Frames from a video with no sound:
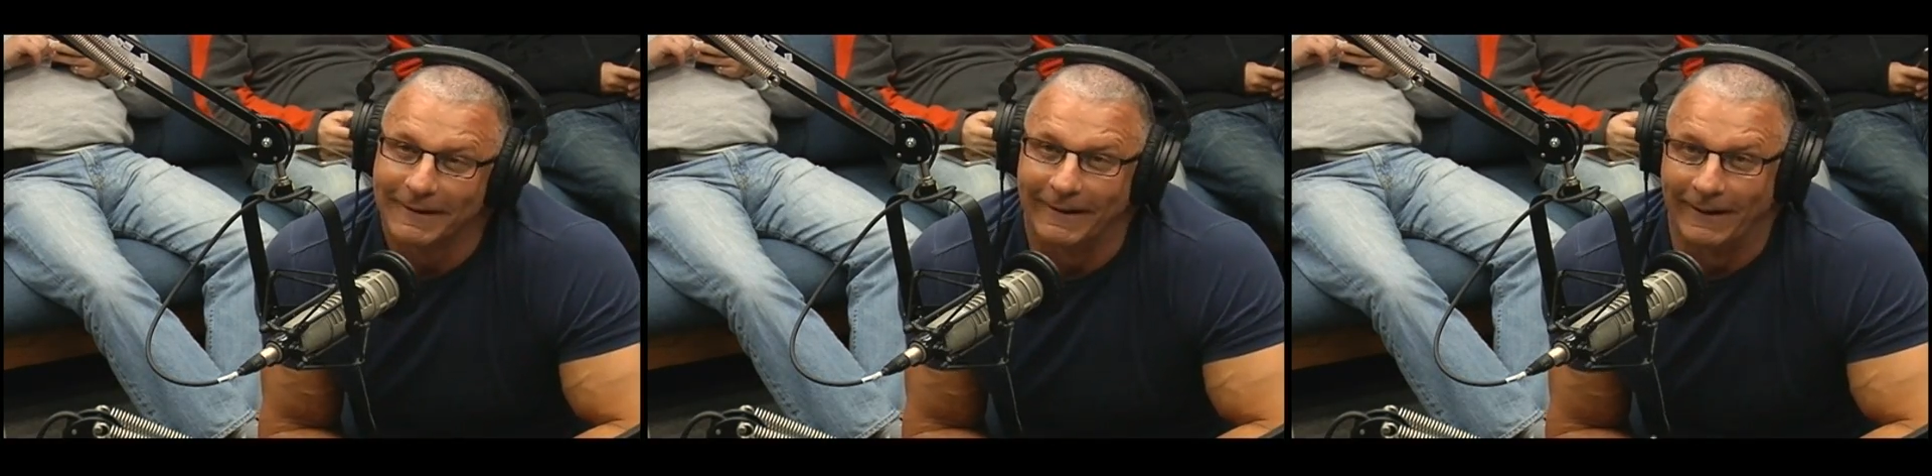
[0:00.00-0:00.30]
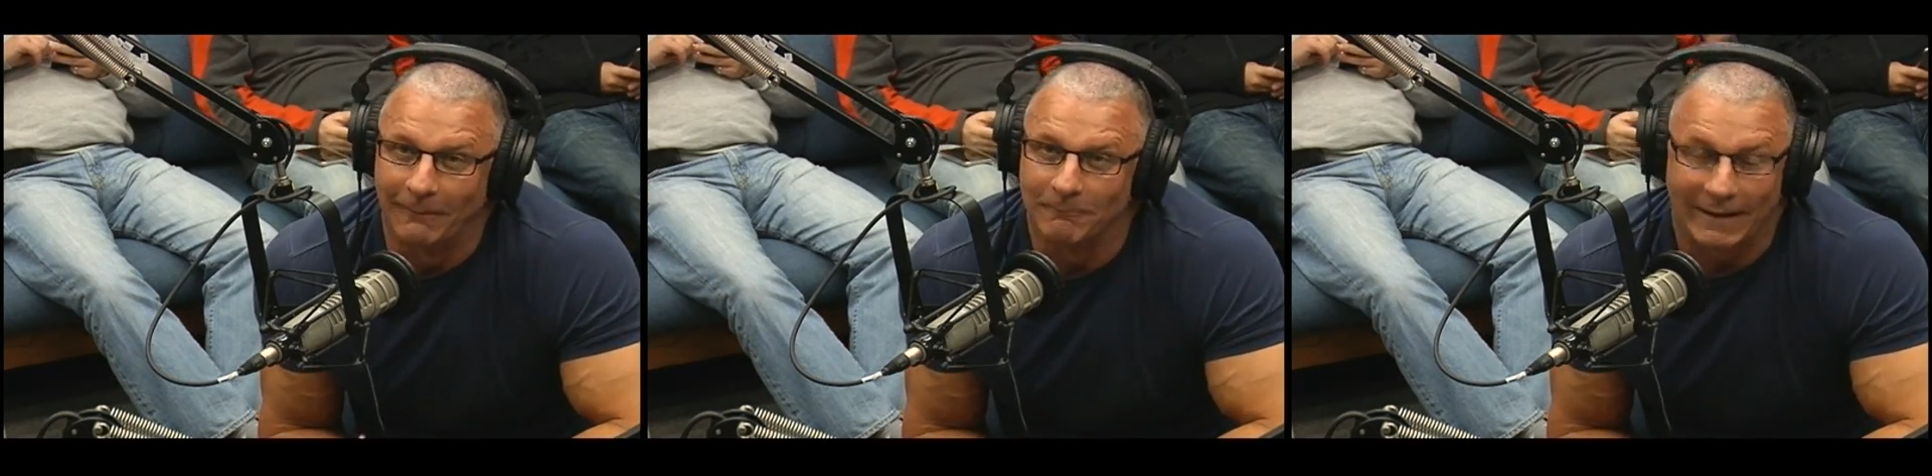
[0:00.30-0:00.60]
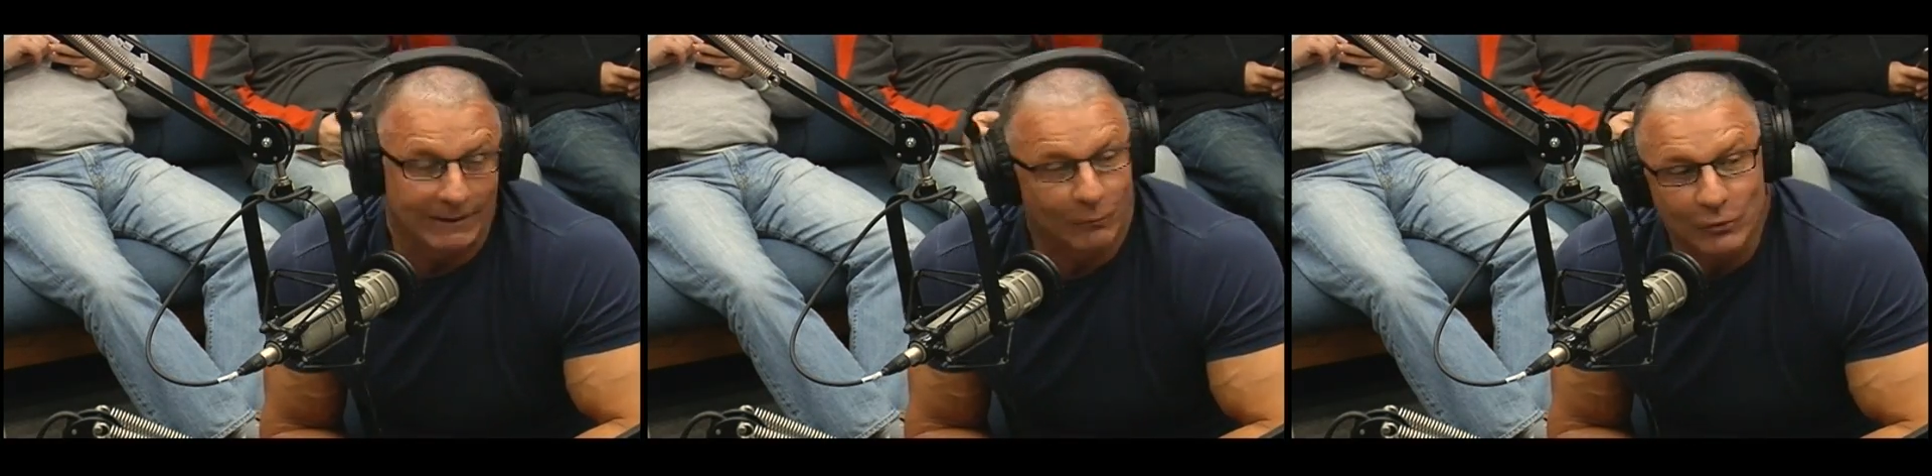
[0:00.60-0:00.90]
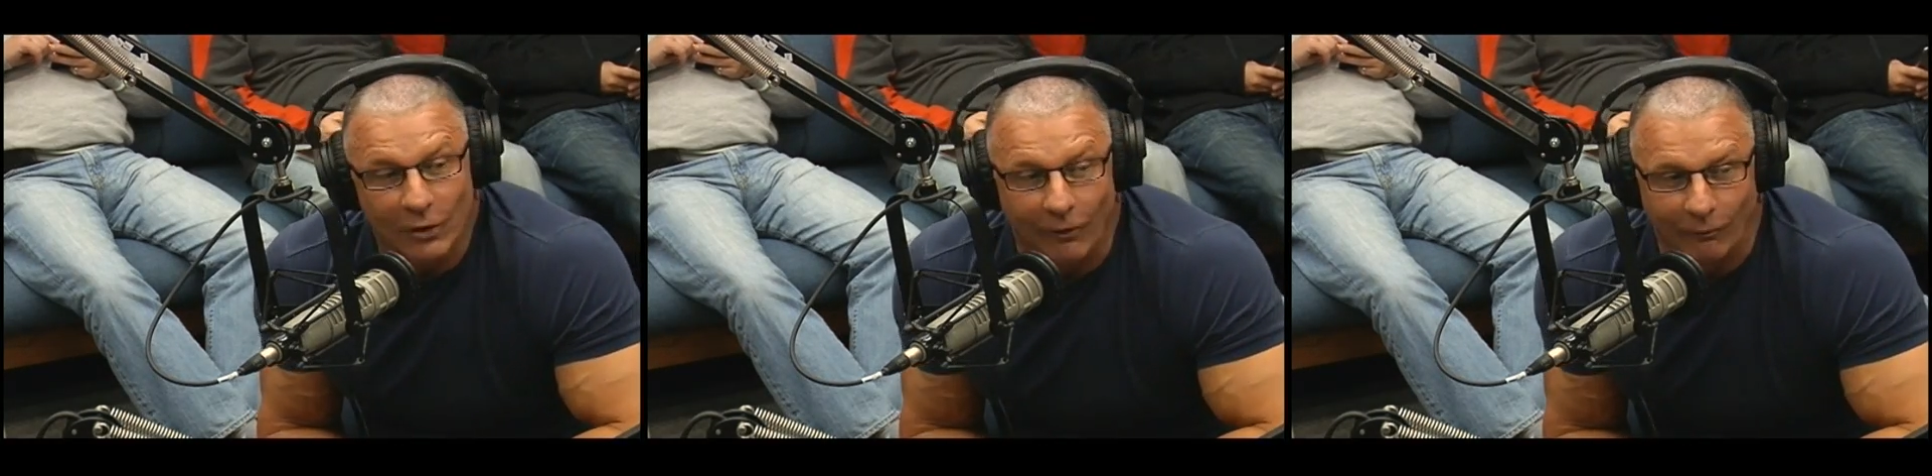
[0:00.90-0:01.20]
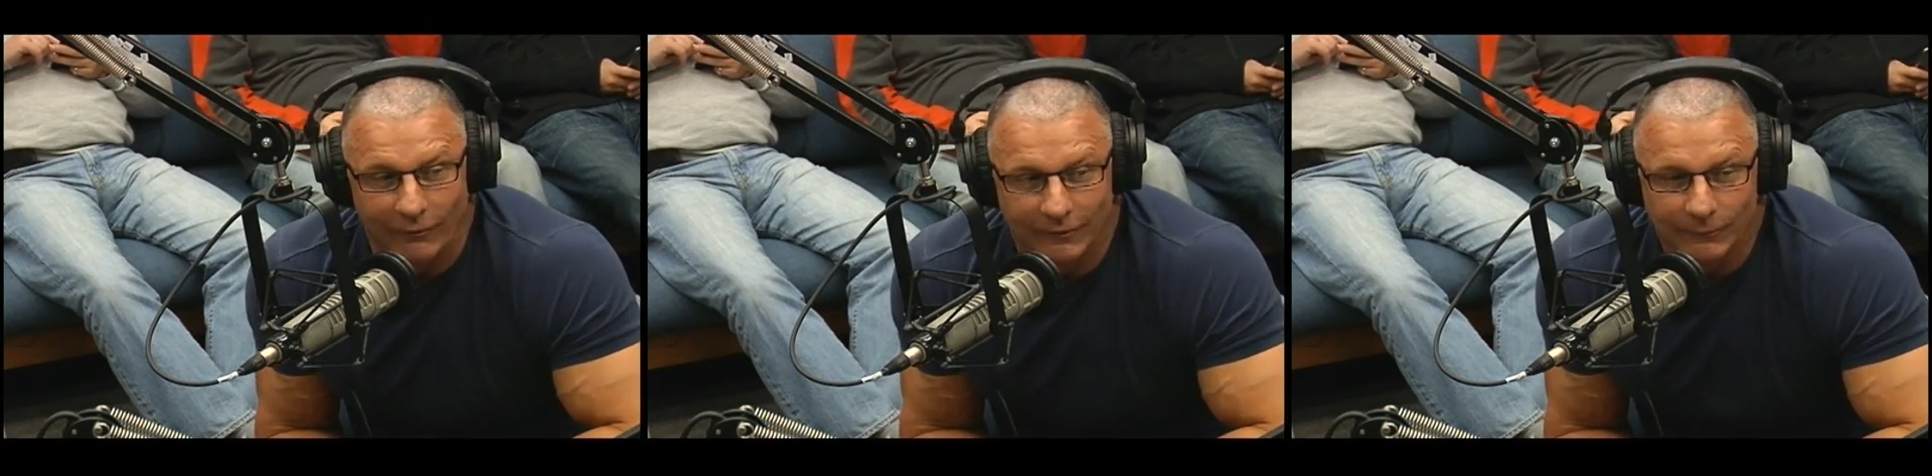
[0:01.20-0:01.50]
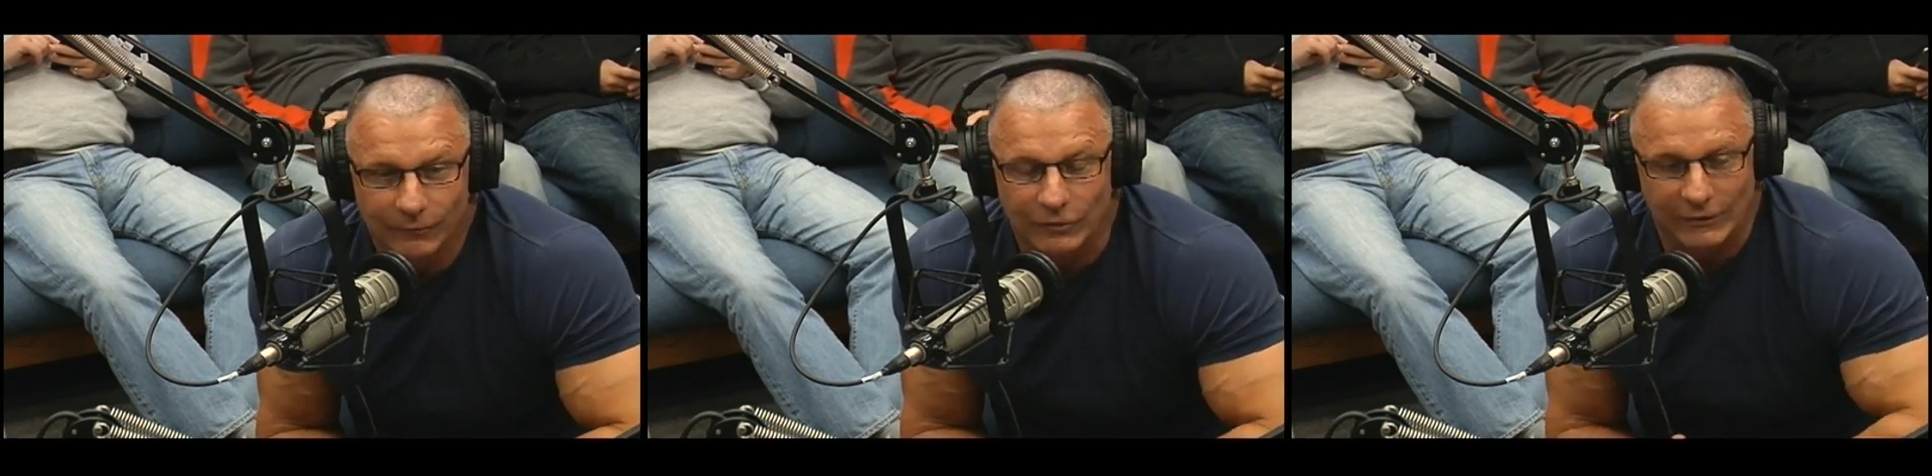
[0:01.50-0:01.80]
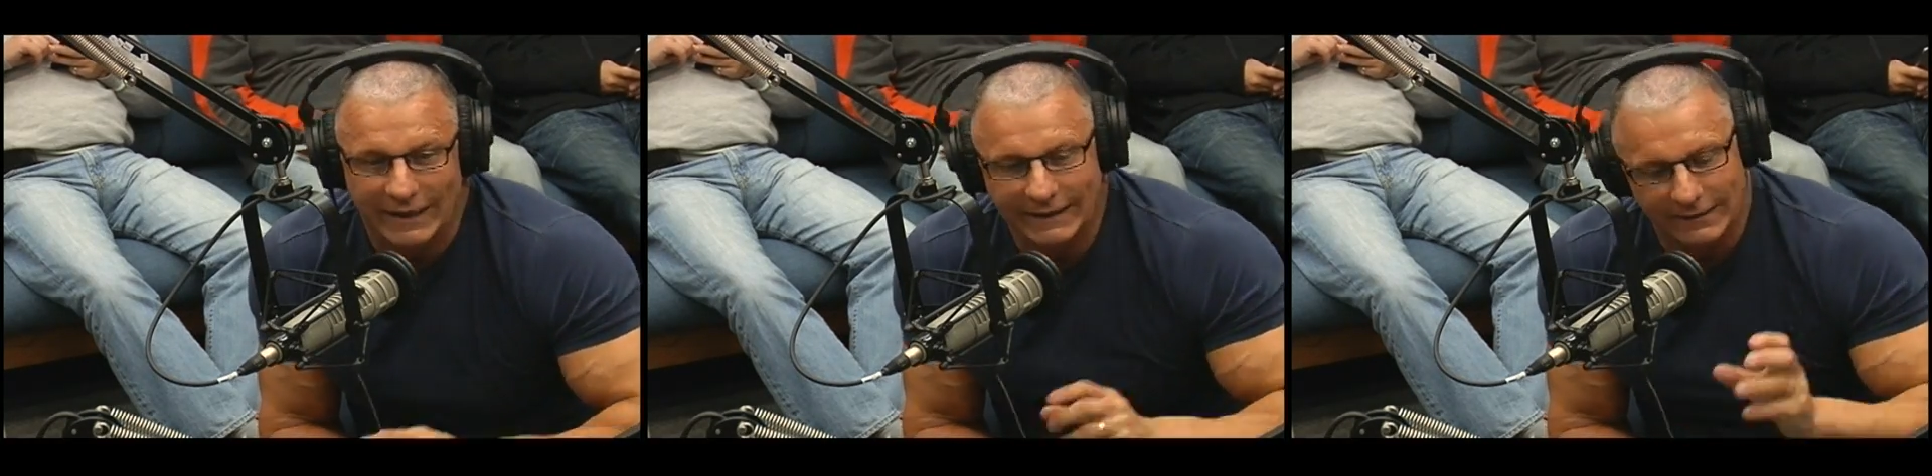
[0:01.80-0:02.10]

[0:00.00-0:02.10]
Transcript: um, I don't know. Tonight